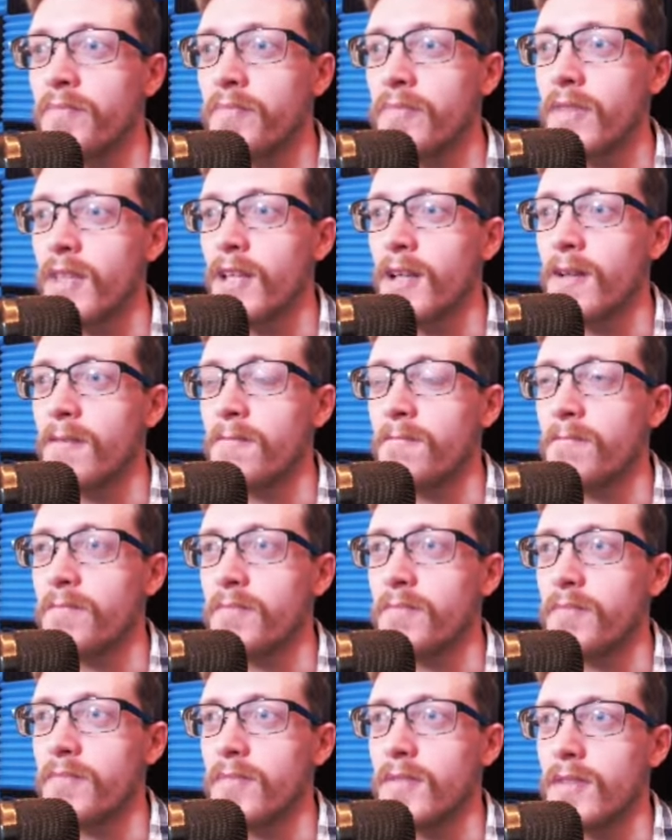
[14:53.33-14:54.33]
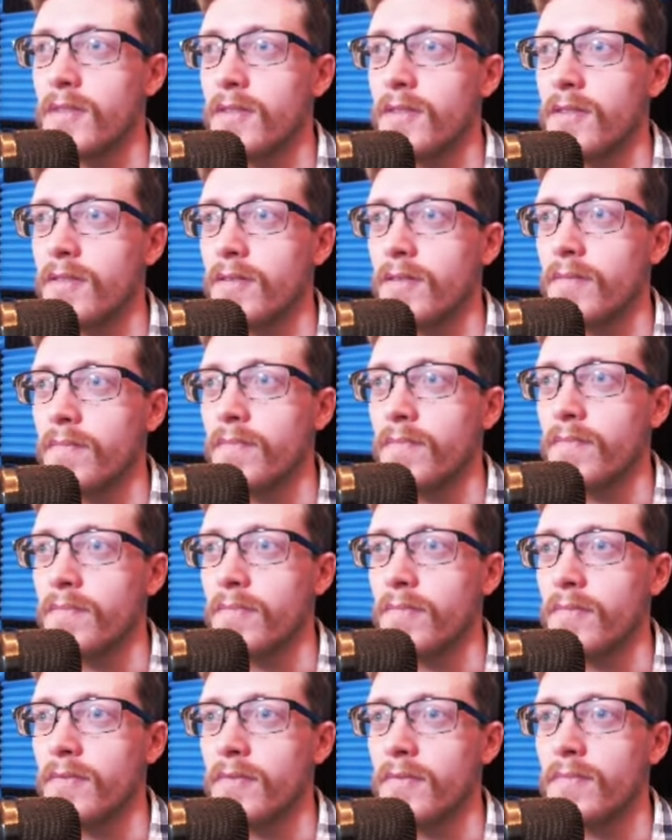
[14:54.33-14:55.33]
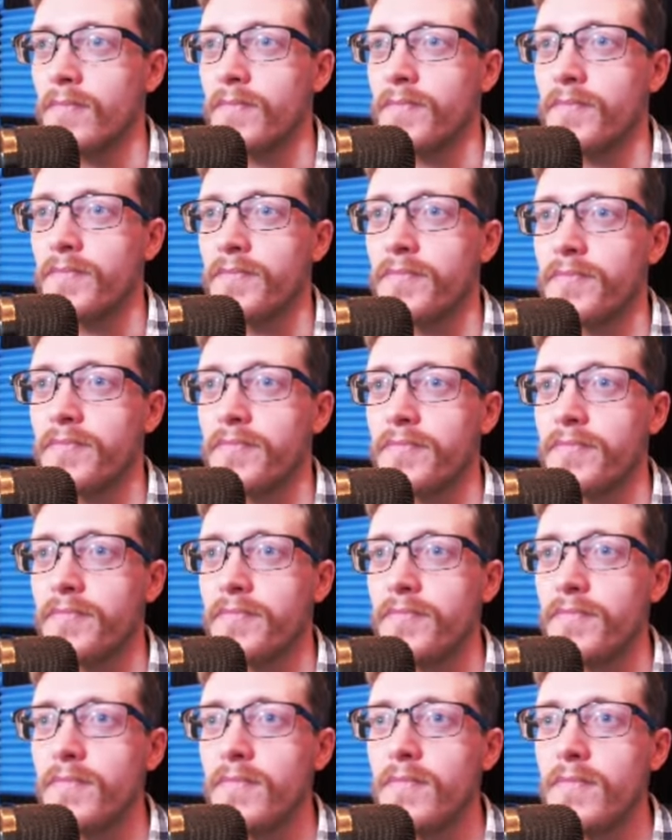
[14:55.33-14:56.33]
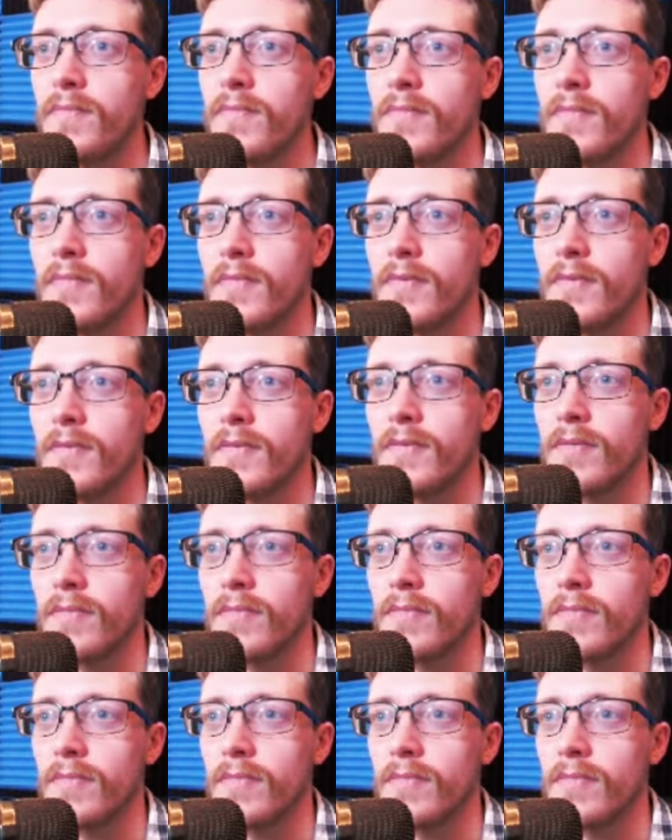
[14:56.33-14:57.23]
(no one is talking)